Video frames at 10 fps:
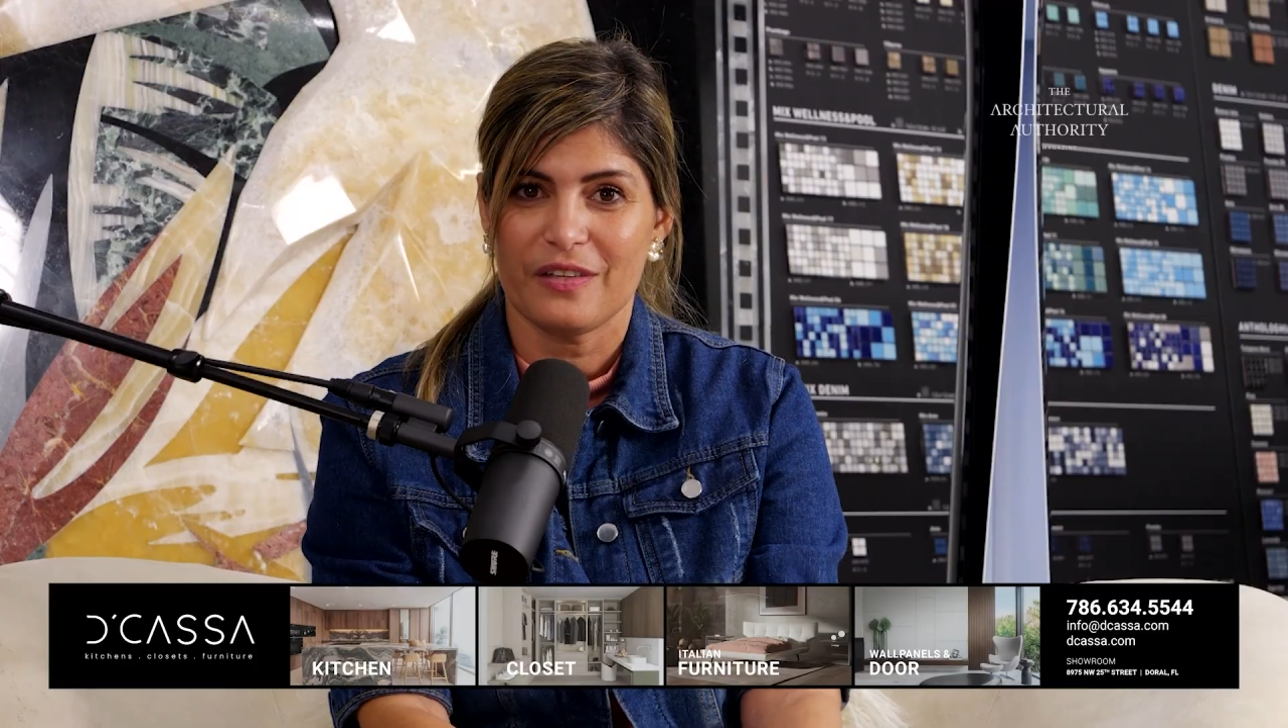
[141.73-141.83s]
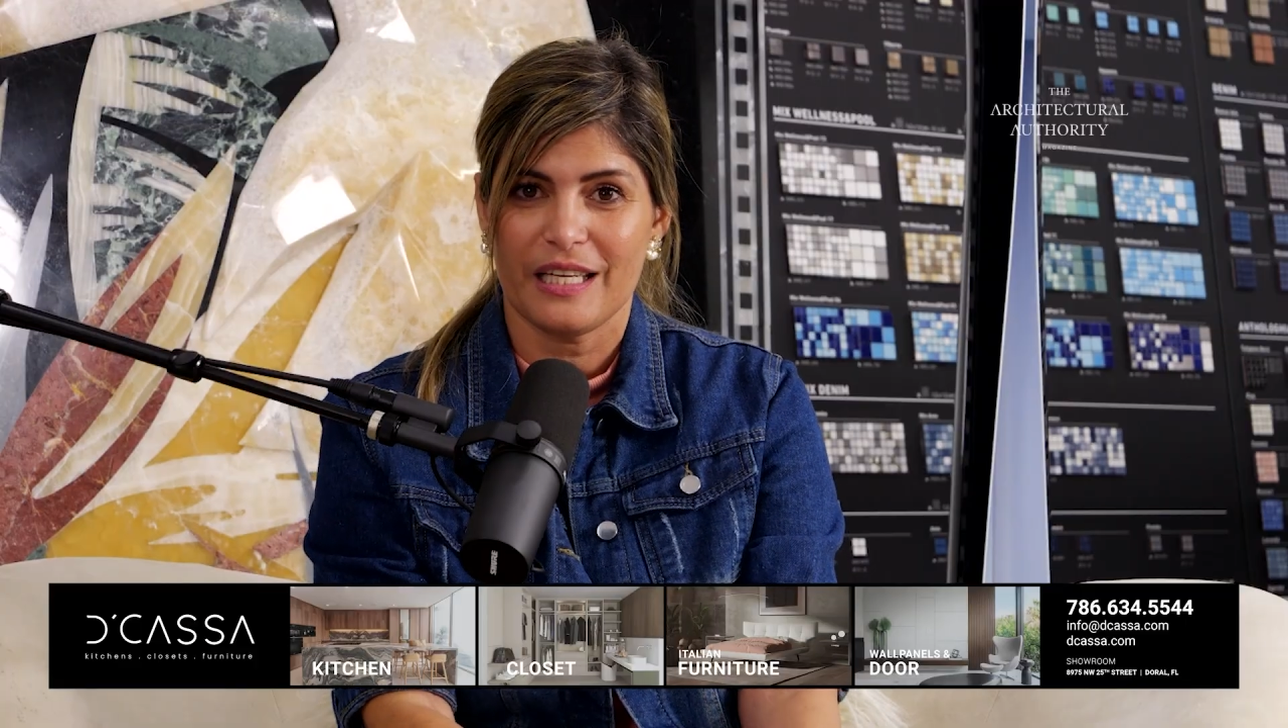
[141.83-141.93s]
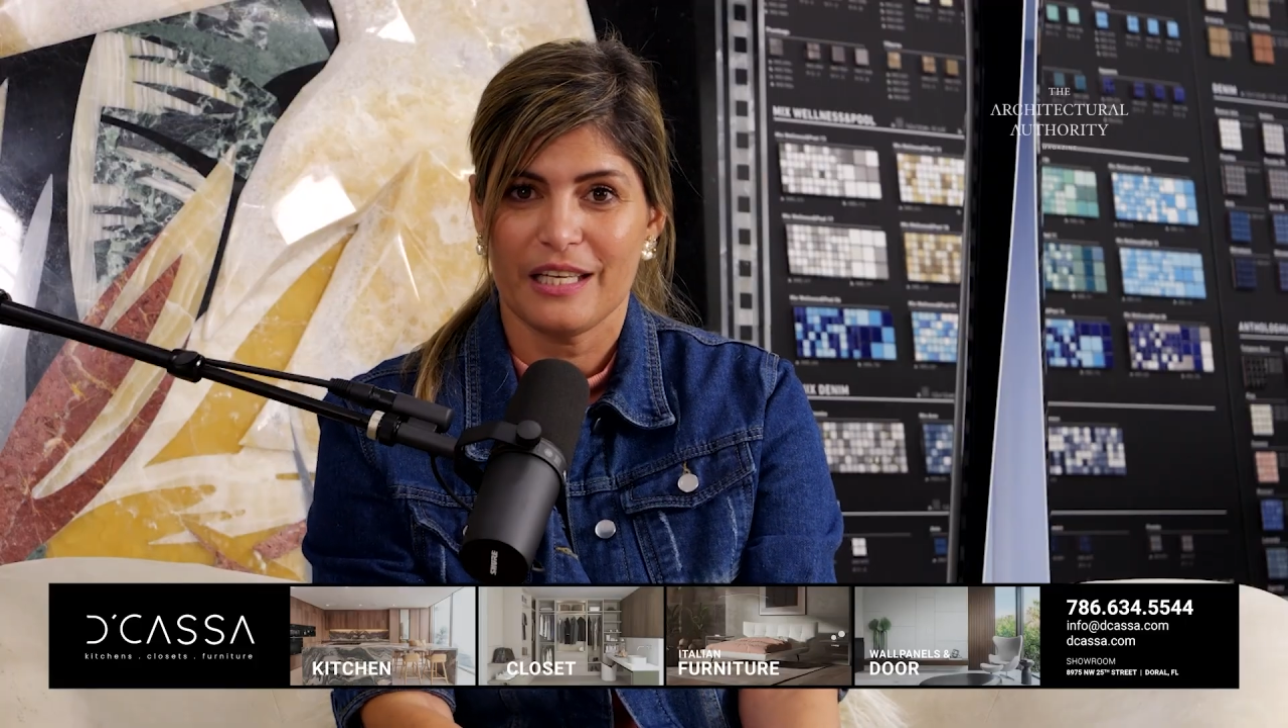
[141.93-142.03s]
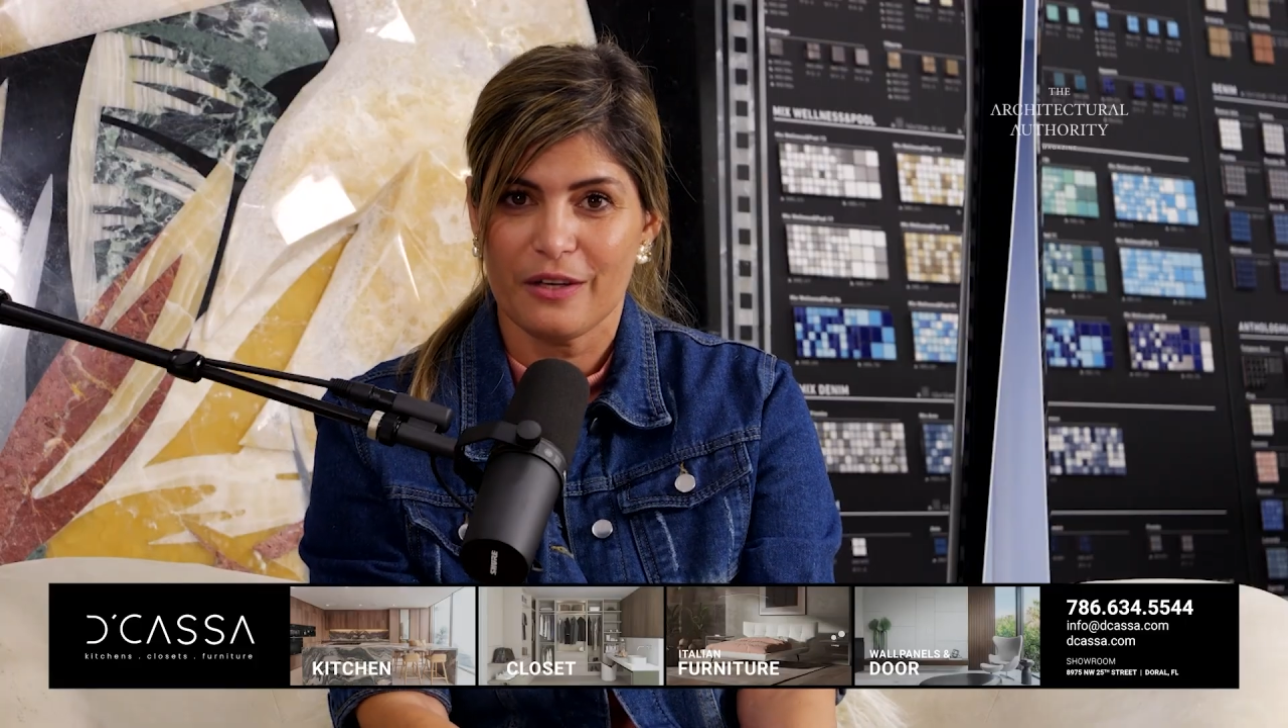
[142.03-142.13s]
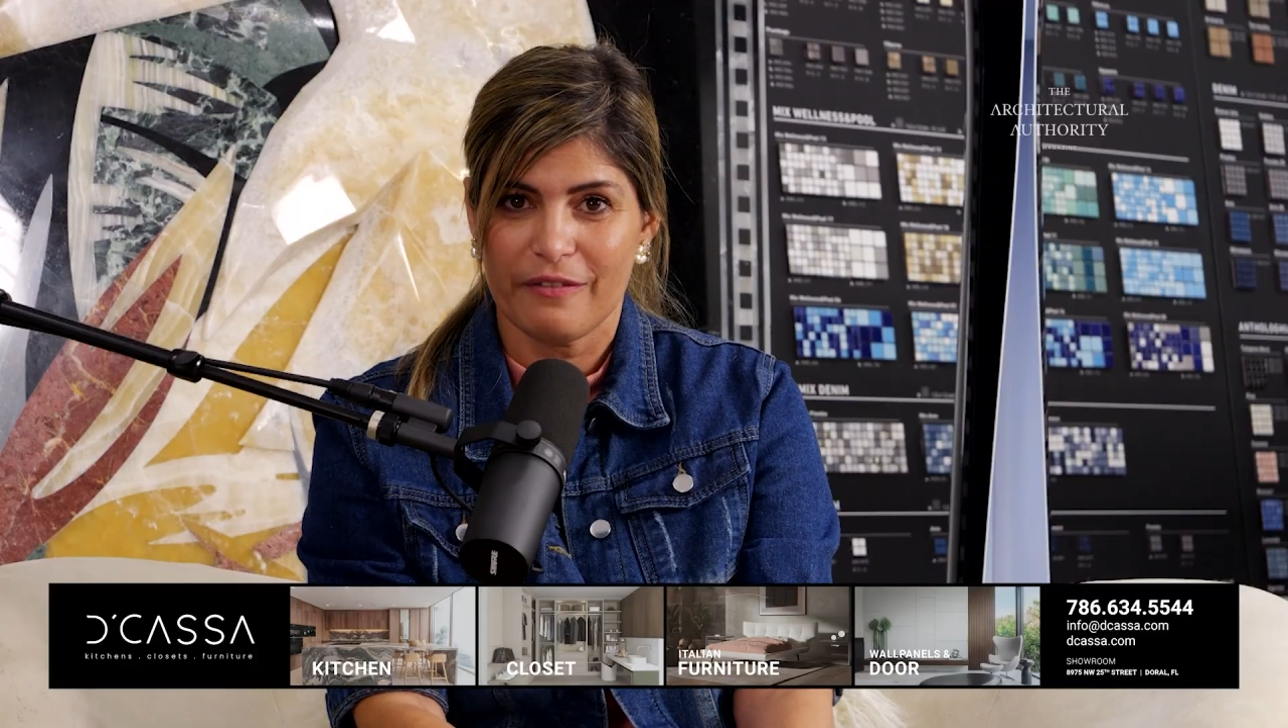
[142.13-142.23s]

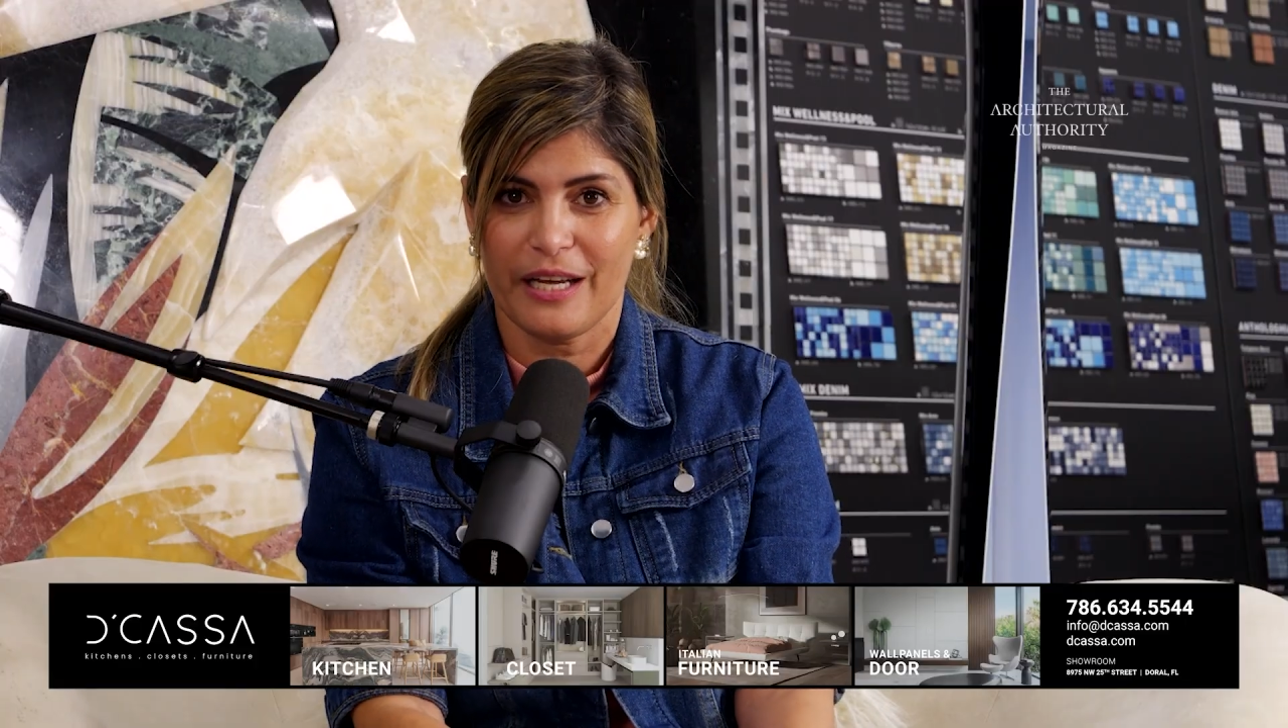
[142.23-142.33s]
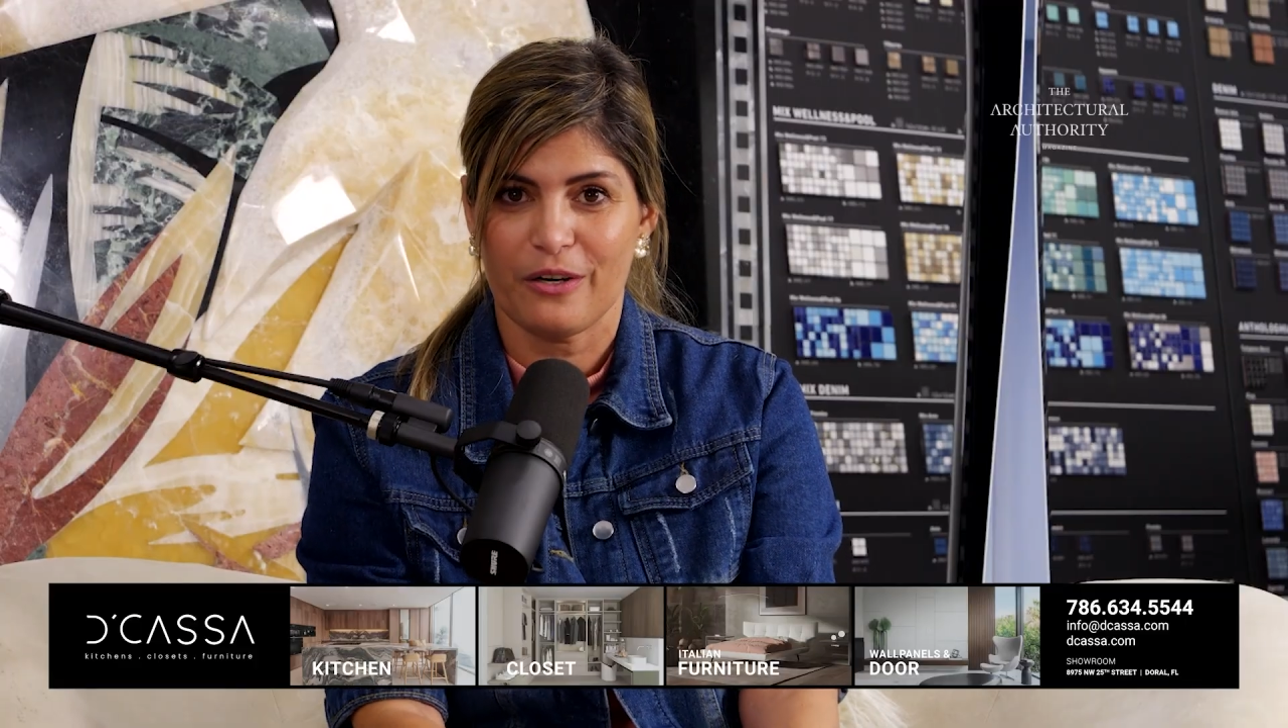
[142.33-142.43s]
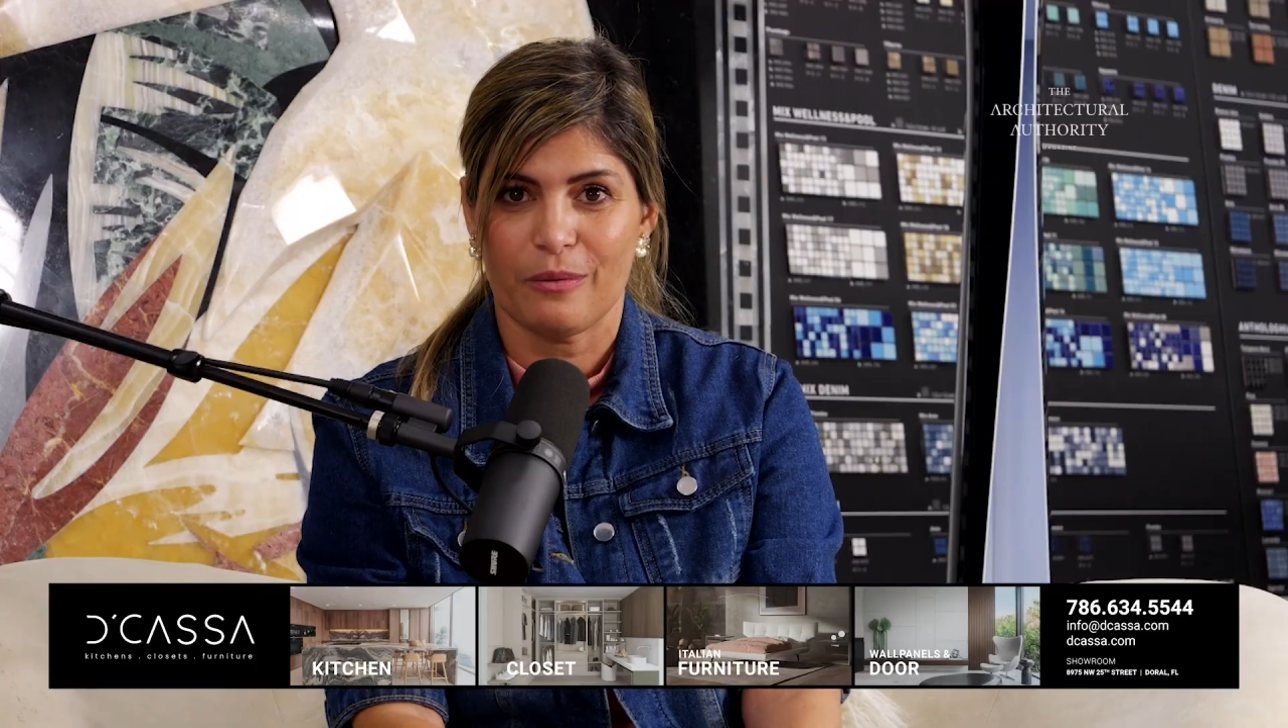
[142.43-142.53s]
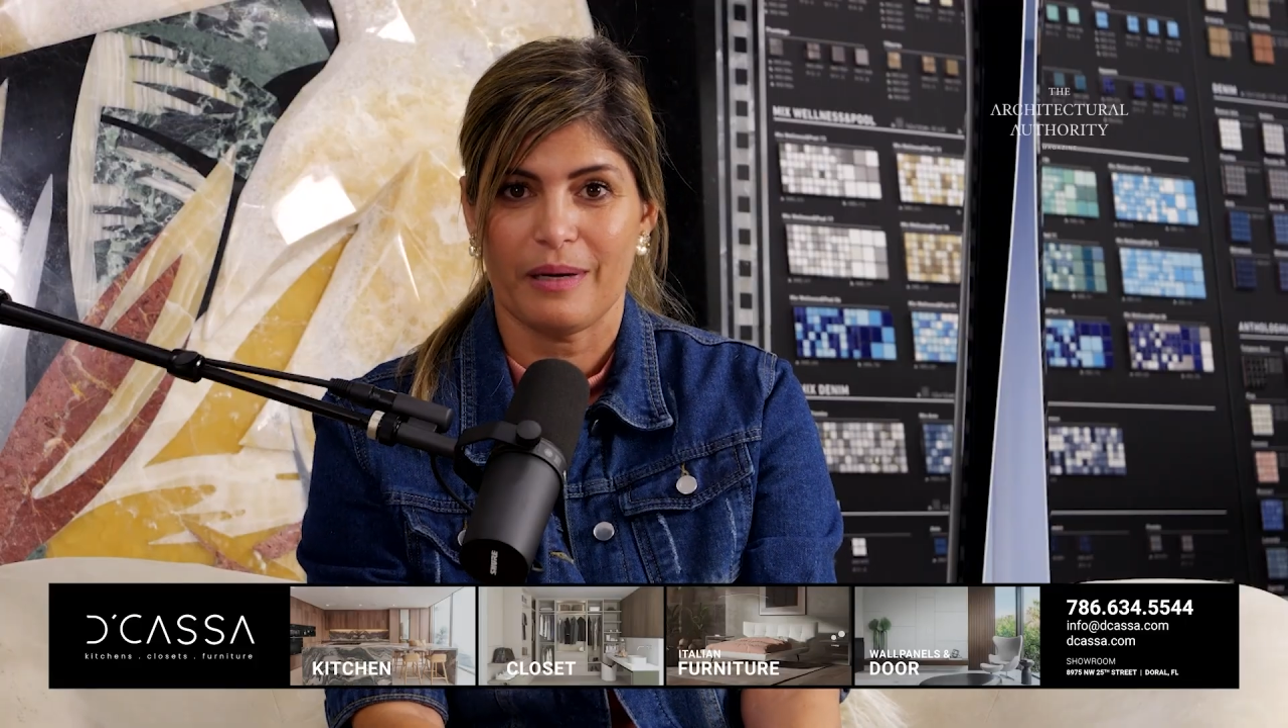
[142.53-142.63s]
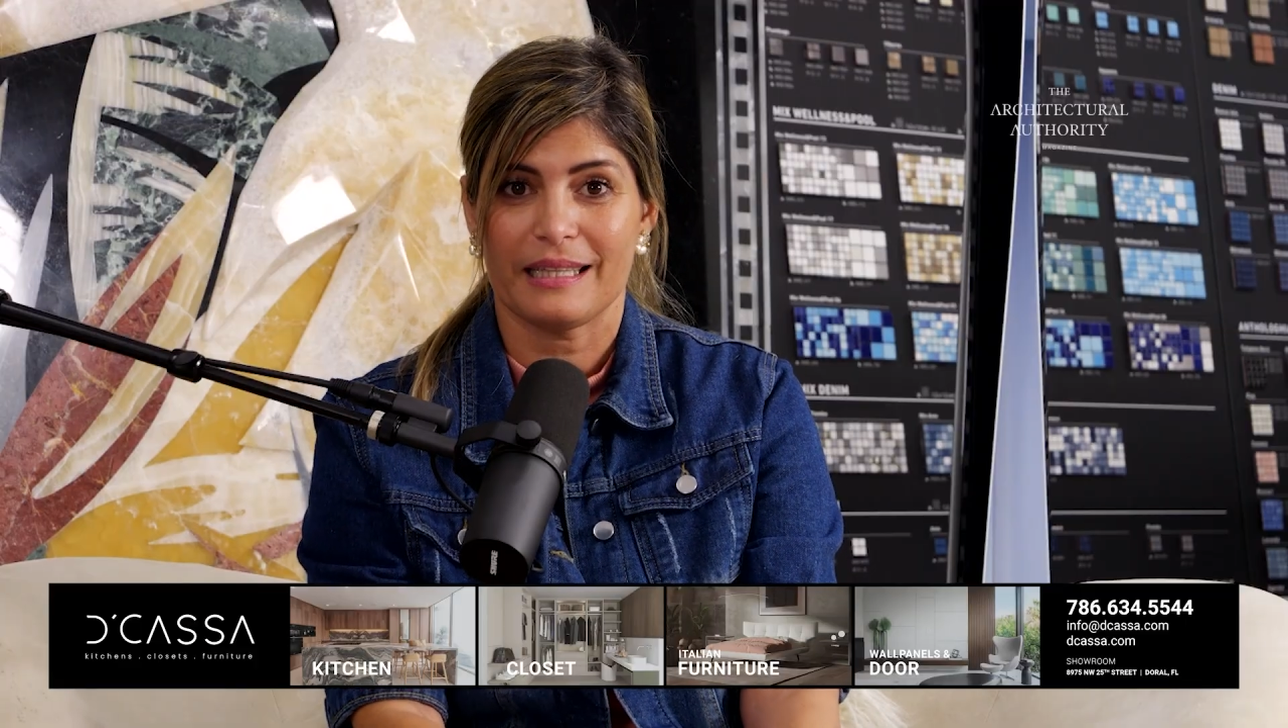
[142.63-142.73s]

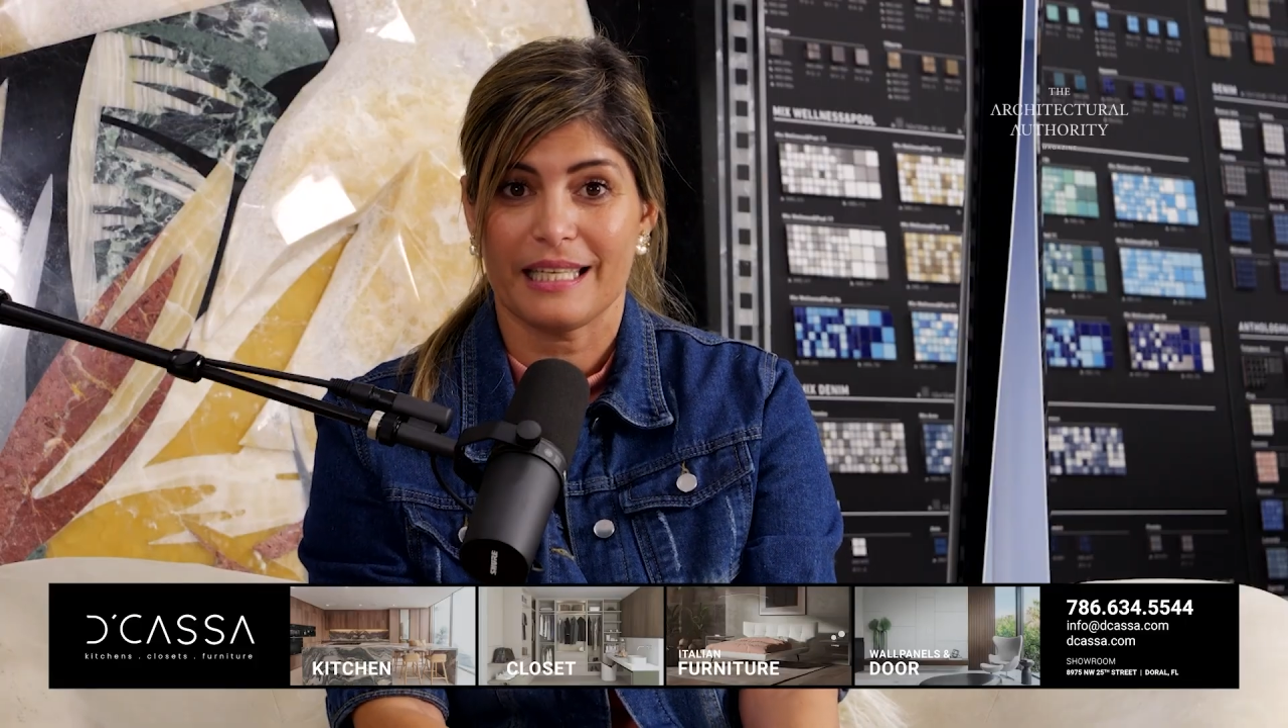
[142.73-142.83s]
innovator by